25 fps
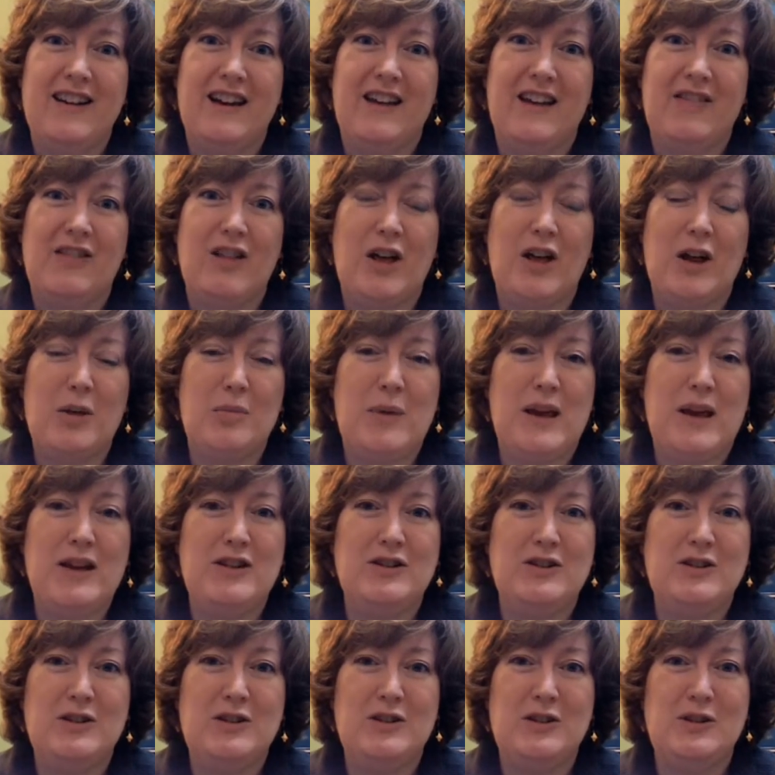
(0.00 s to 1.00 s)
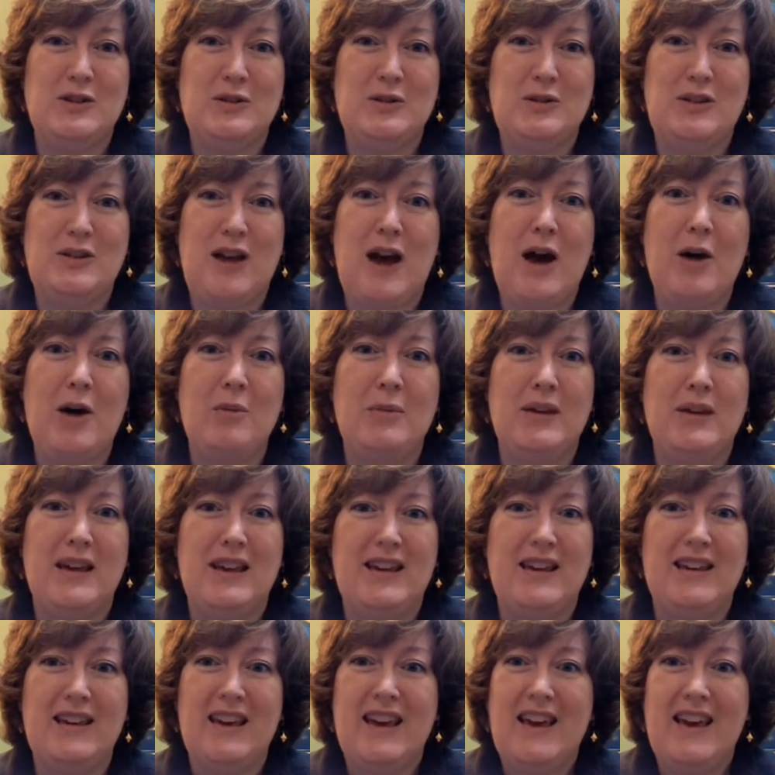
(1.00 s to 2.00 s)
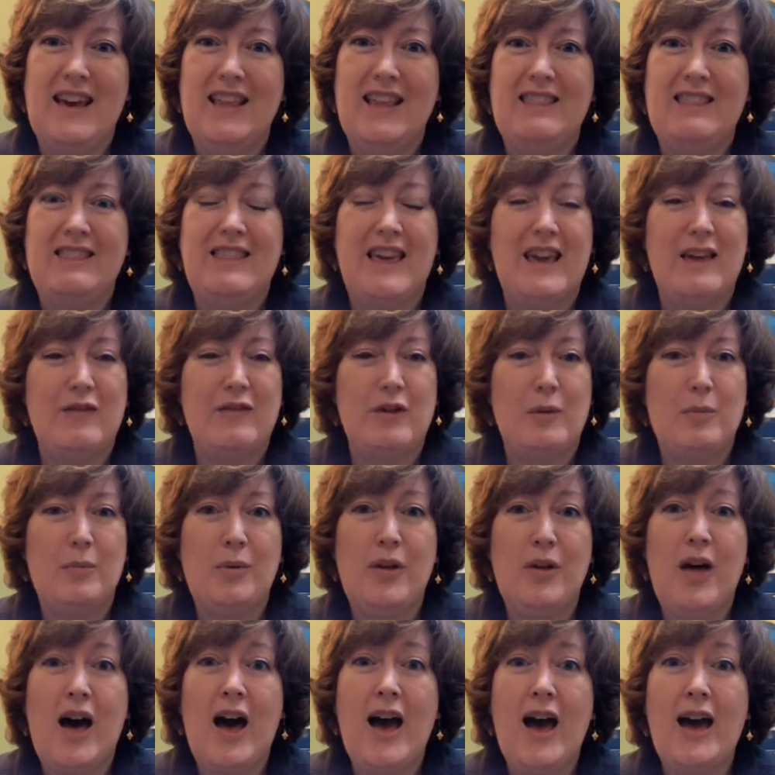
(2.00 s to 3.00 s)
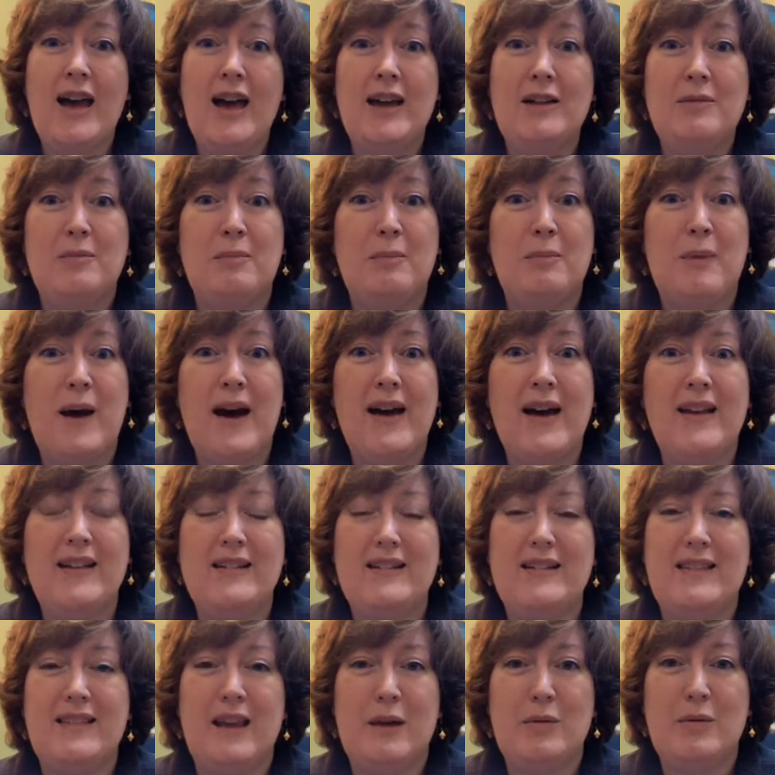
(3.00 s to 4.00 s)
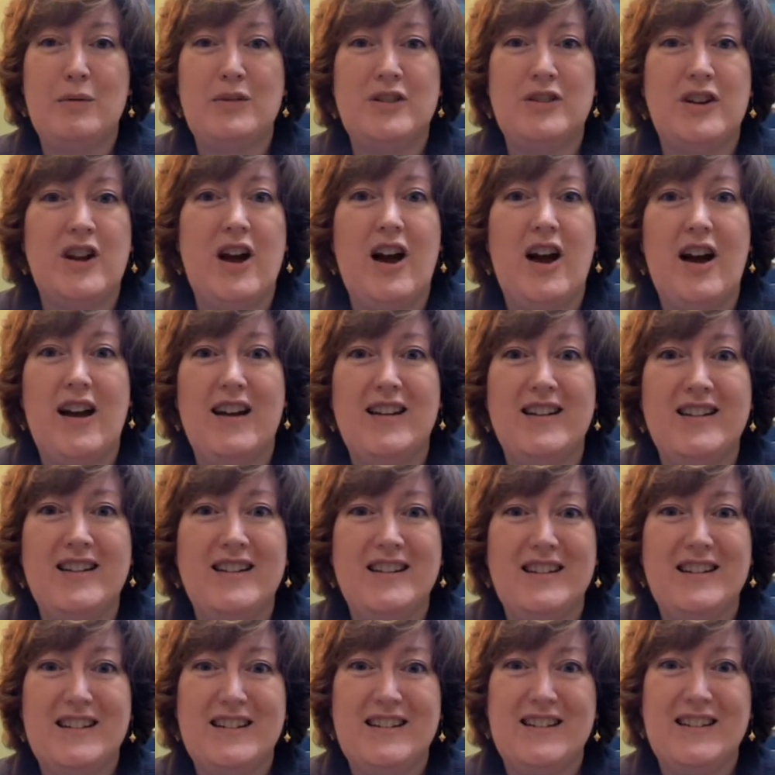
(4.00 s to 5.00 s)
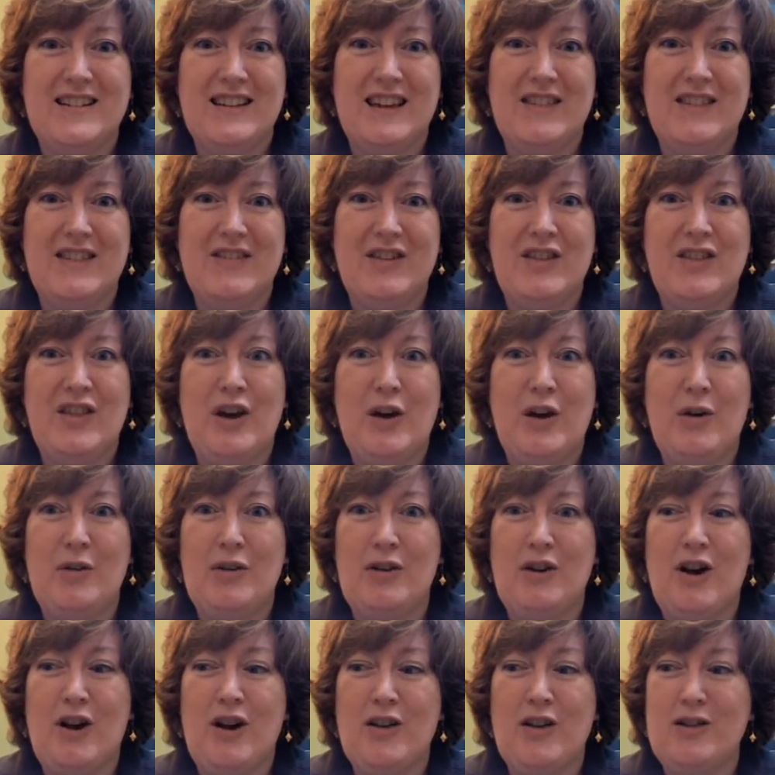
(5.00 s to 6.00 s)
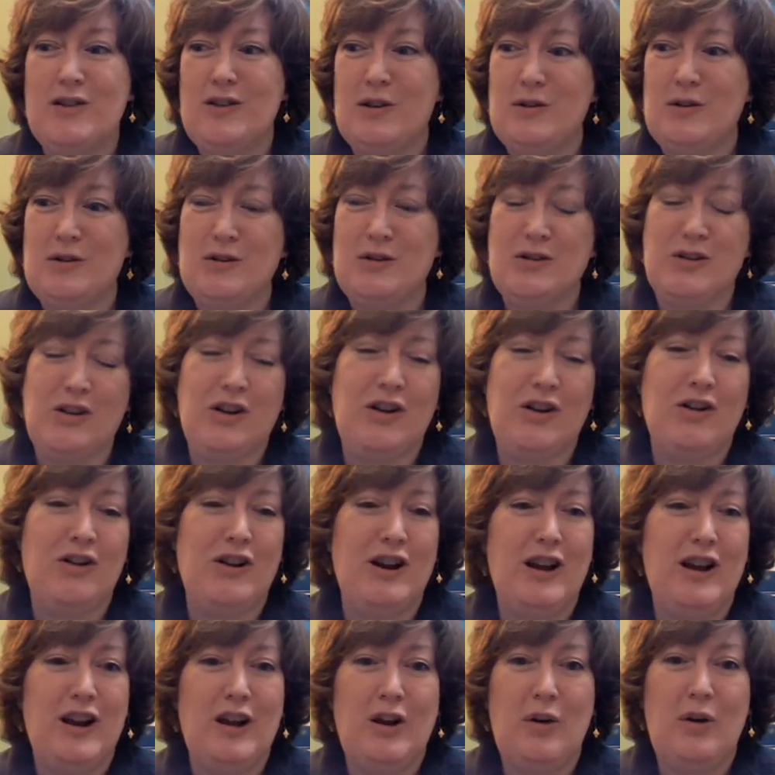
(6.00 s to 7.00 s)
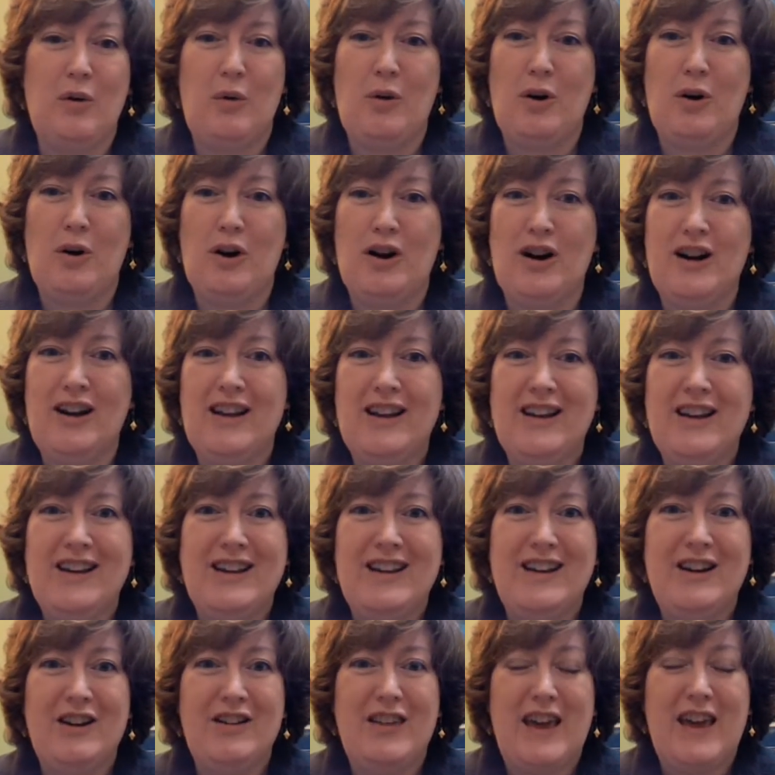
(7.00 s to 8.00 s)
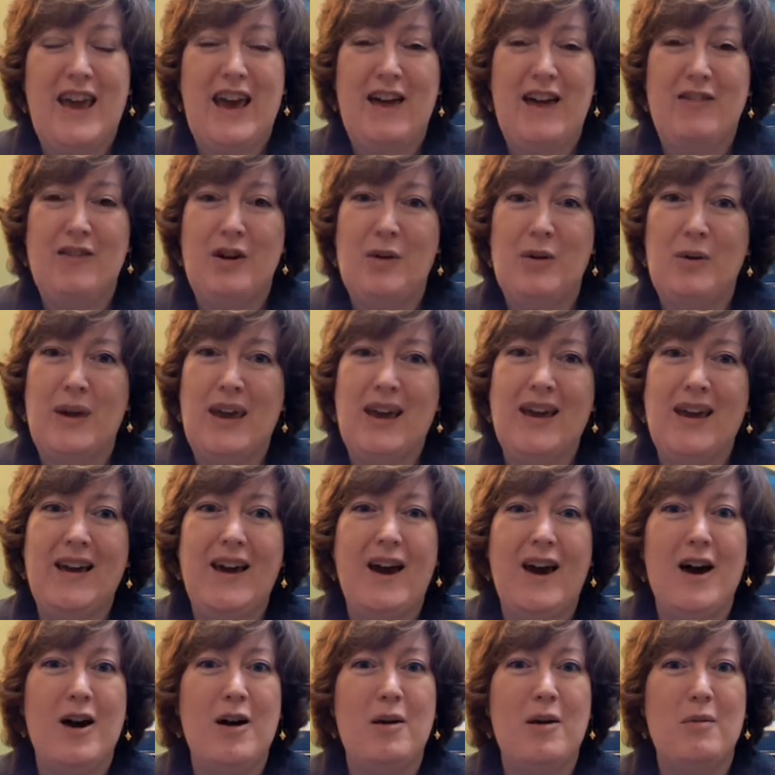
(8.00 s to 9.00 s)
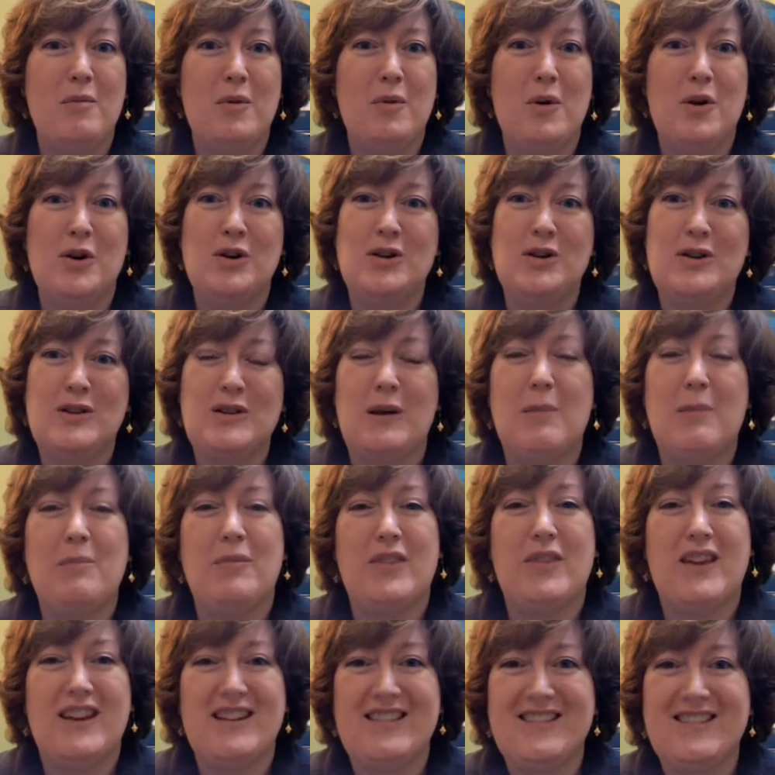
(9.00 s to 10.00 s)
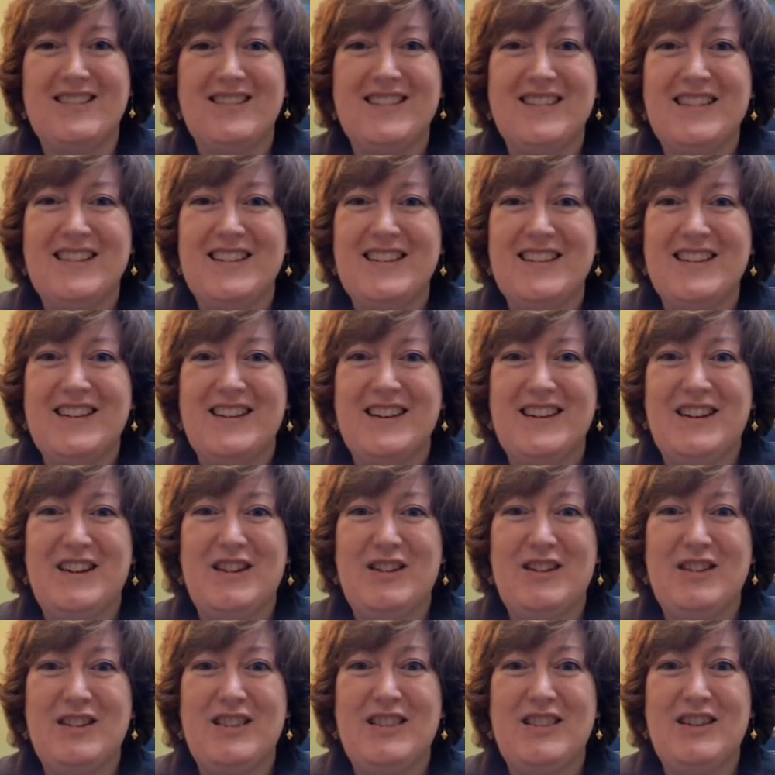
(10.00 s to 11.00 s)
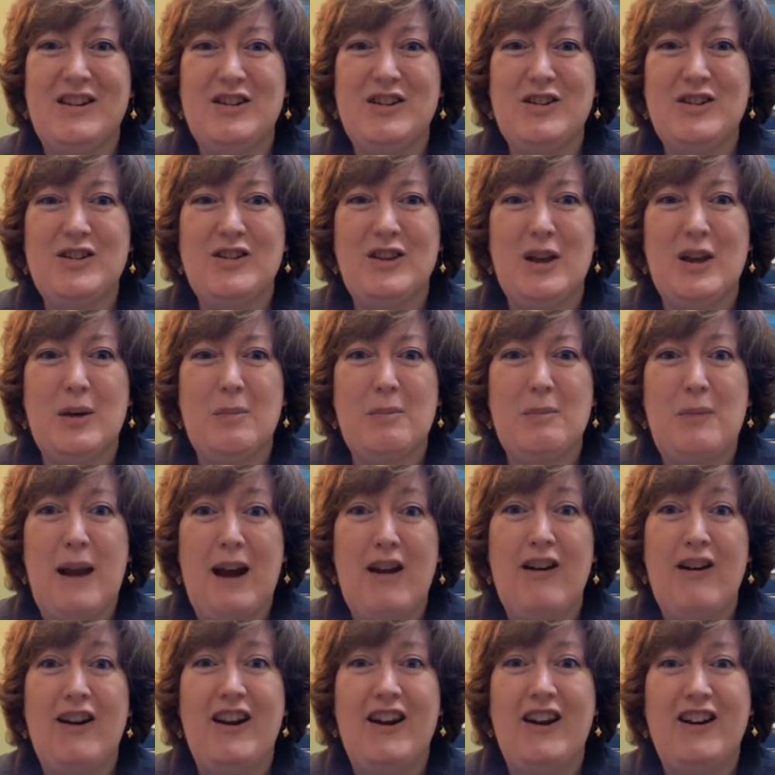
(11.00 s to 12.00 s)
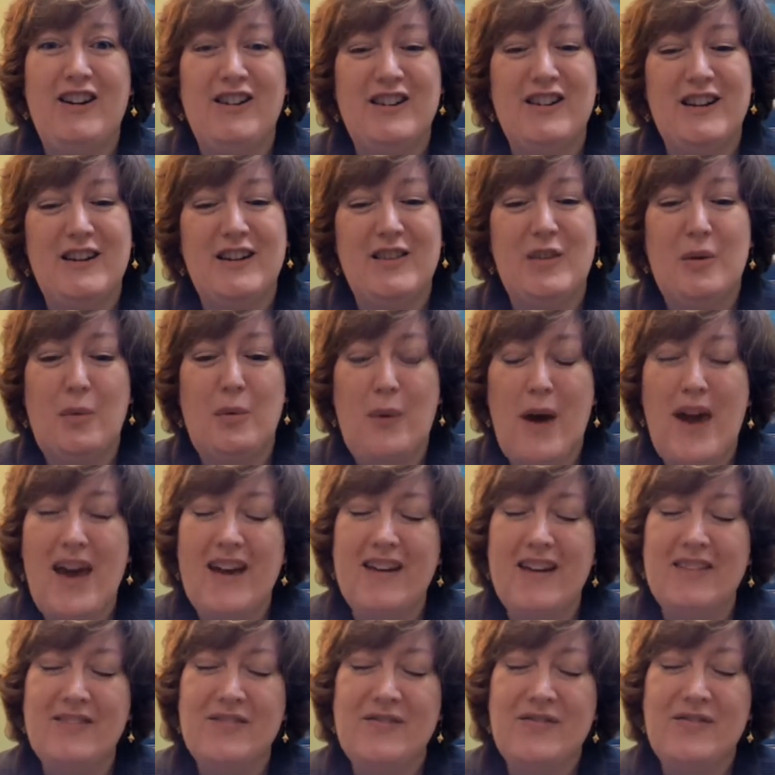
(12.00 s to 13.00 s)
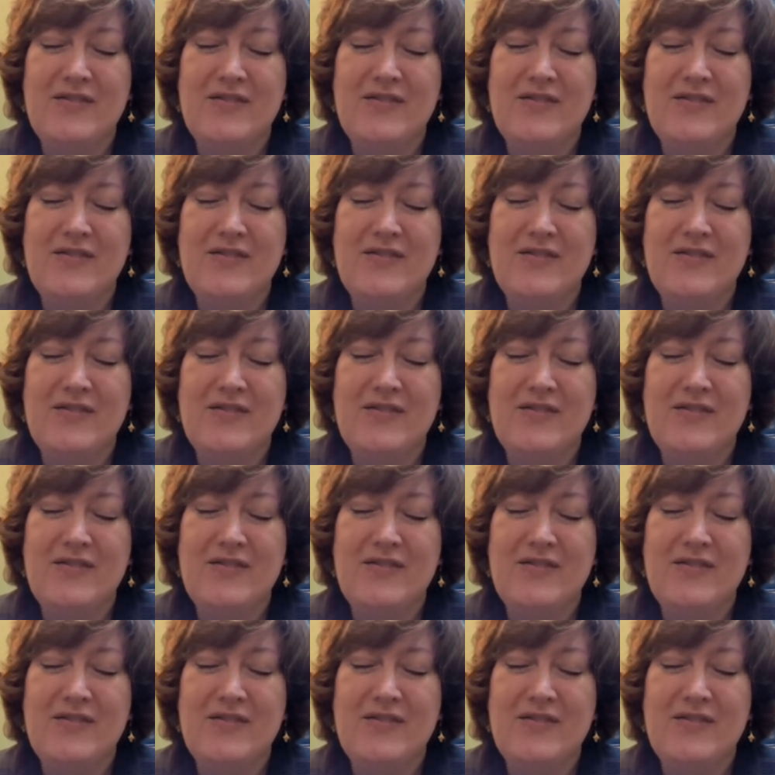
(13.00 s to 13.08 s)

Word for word: I have a lot of patients who tell me they've applied, but they were denied, even though they're on Social Security or, you know, they have no income or something, you know, that there's a barrier in the way.